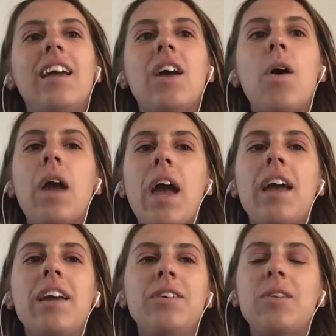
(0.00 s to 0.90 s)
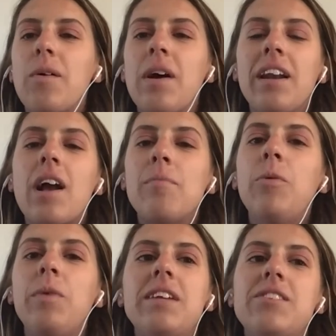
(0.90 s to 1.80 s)
okay, you know what? In a couple of
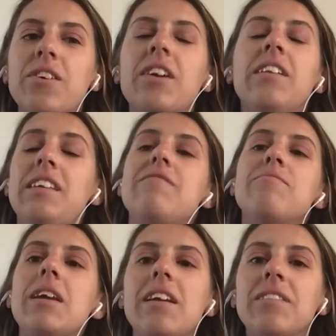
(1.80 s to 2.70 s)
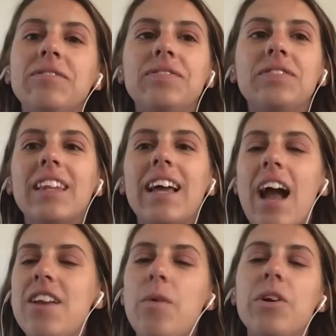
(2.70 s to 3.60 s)
weeks, you're going to leave me. Like,
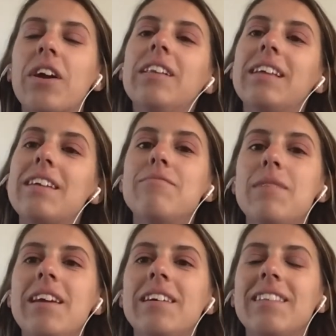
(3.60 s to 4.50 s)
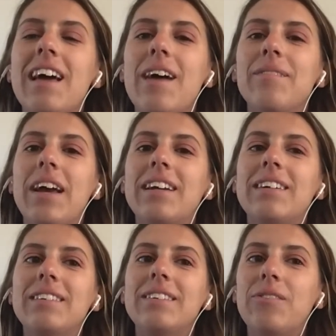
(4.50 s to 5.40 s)
I know you're going to leave me. And I'm
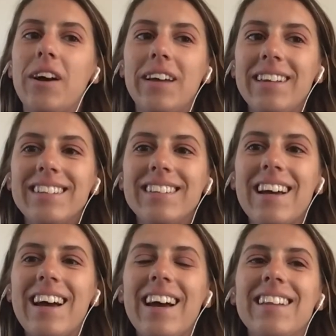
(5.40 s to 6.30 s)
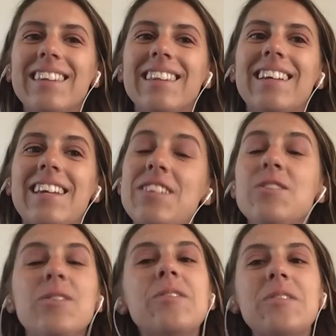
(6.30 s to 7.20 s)
like, what? And he
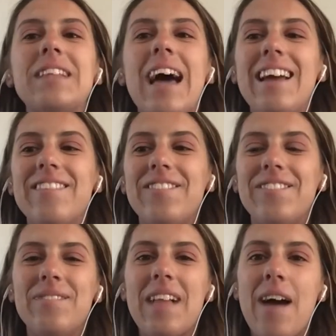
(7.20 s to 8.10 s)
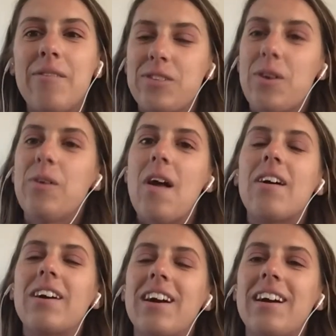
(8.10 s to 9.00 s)
knew that if I was no
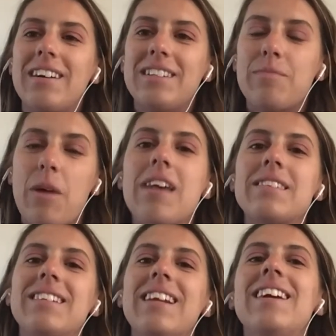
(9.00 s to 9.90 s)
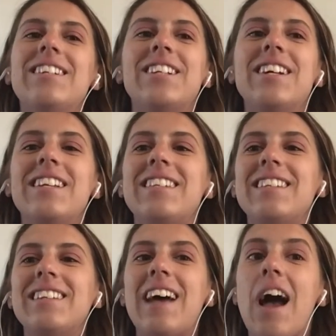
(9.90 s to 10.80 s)
longer depressed and
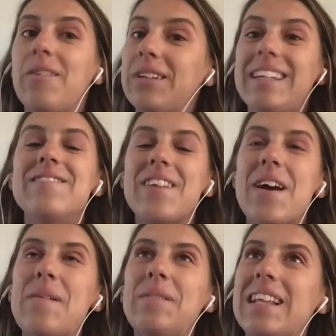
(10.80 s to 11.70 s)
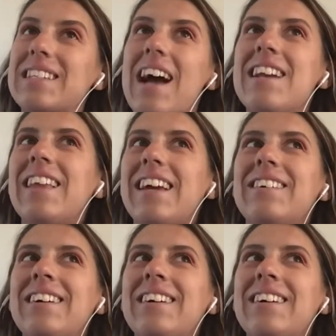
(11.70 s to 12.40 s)
anxious, I would leave him. And it's kind of like